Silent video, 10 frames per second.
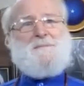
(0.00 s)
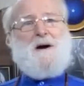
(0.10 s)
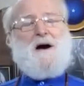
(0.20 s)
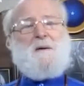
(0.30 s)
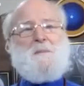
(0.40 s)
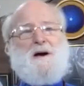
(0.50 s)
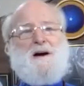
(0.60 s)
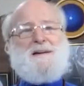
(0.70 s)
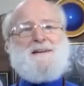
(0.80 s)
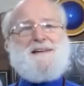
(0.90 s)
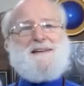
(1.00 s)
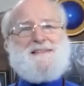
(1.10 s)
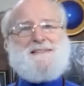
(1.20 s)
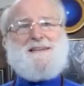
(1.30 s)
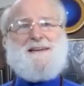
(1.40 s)
Mahatma
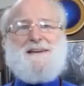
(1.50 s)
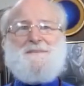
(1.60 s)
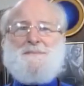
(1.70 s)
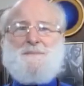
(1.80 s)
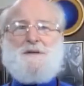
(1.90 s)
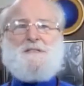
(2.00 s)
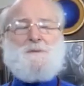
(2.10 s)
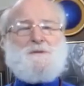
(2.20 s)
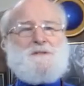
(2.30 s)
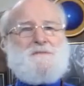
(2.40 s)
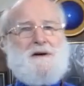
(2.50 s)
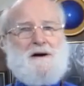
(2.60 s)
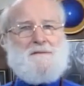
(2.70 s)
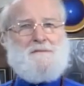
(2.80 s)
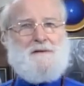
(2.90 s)
Gandhi's principles of
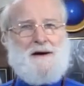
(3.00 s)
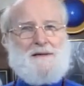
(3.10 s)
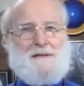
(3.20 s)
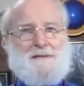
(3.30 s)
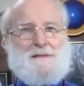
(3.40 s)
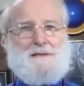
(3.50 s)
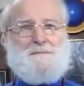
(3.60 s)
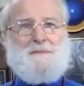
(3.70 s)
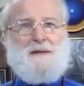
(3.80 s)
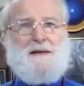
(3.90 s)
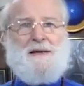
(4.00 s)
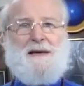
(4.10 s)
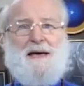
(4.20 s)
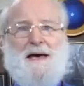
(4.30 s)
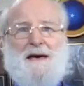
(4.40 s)
nonviolence.
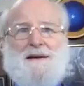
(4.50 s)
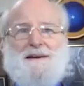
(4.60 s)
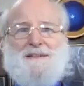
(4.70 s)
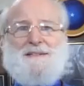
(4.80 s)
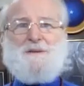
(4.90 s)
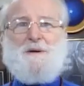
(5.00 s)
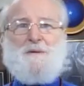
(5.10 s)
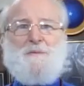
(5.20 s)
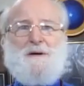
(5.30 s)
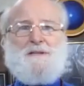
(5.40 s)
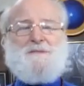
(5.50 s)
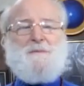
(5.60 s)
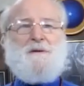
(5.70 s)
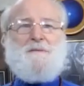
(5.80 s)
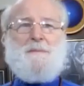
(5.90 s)
And so it was
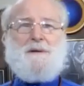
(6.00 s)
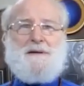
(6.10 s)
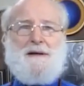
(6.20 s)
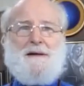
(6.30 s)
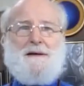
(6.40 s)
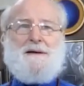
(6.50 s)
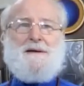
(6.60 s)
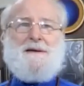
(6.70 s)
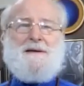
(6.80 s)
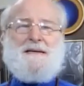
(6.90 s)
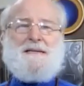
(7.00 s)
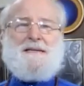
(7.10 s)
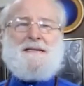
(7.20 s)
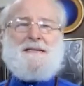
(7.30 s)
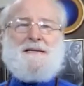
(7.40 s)
with Mandela
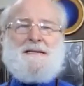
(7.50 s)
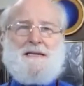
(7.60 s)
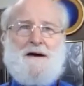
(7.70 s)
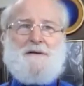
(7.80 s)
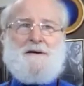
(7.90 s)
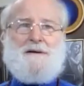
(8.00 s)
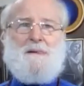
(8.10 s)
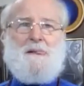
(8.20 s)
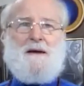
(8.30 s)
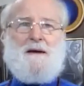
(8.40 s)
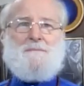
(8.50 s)
in South Africa.